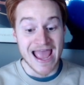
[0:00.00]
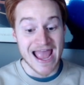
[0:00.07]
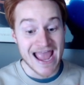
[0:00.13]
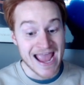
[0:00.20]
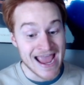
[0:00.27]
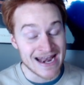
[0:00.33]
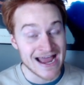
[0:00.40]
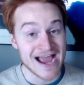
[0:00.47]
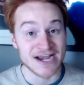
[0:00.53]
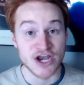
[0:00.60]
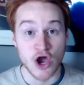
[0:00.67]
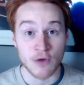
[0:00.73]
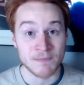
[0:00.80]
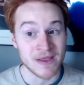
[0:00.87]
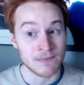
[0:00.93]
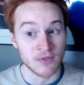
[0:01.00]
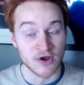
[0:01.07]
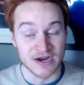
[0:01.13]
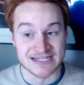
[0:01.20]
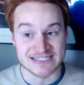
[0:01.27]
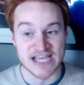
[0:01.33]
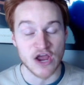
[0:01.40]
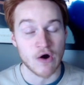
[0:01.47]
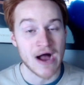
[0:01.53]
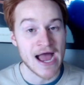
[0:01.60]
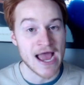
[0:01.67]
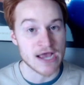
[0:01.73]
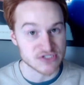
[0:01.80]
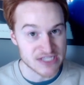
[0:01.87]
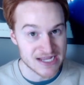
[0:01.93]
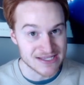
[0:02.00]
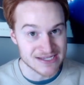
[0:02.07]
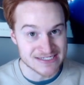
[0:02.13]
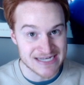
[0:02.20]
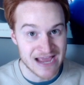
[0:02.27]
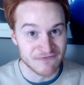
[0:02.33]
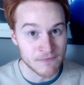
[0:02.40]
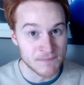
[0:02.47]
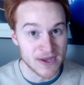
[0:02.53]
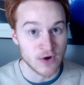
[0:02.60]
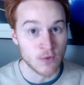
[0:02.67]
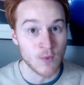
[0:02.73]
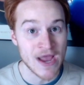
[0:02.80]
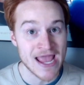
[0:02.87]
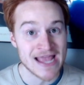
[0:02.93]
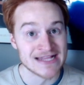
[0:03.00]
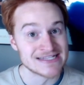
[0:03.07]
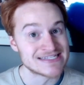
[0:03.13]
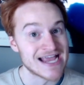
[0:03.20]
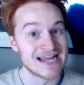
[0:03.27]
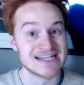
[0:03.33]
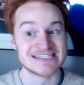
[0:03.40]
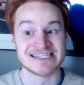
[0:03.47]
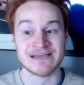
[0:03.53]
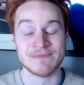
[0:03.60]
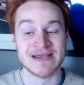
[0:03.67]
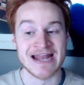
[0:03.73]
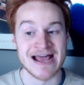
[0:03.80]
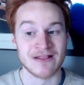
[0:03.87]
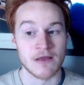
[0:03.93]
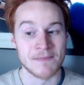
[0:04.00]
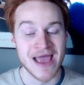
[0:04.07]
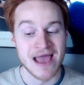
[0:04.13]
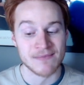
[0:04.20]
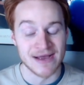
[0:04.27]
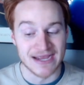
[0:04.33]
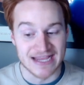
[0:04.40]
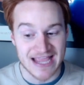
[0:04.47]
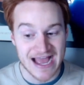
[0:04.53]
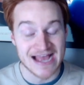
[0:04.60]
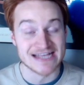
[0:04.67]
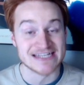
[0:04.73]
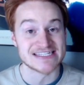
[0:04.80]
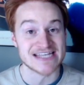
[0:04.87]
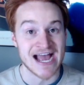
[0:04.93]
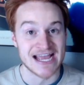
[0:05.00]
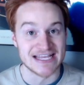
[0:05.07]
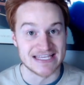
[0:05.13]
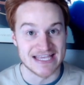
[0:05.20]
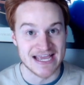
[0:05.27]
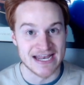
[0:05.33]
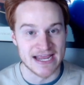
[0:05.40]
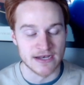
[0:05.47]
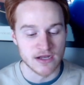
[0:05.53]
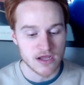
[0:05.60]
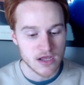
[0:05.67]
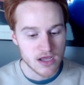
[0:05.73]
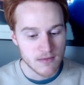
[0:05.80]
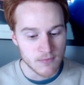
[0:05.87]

And I know people are going to say Ohio State doesn't have a big win. Tennessee beat Alabama. Guys, I get it.